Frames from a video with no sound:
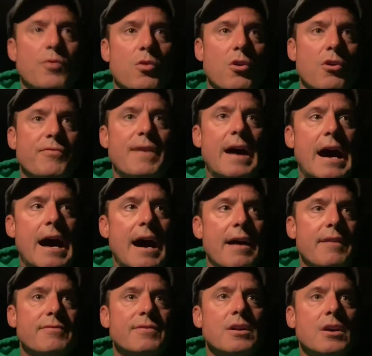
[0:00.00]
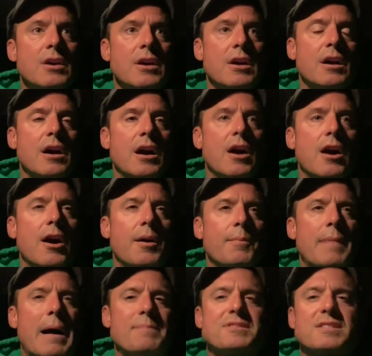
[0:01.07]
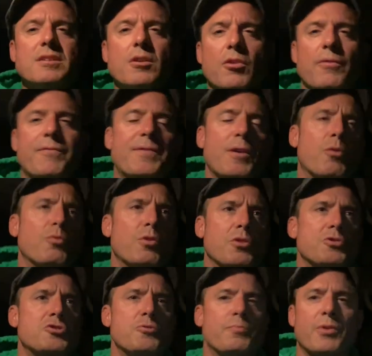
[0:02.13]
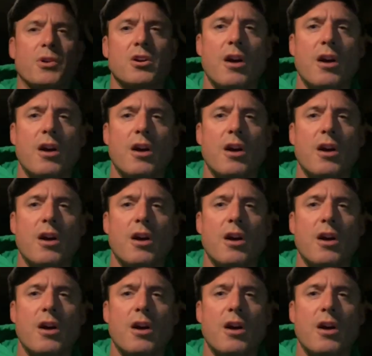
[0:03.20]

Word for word: 405. I'm still don't feel real super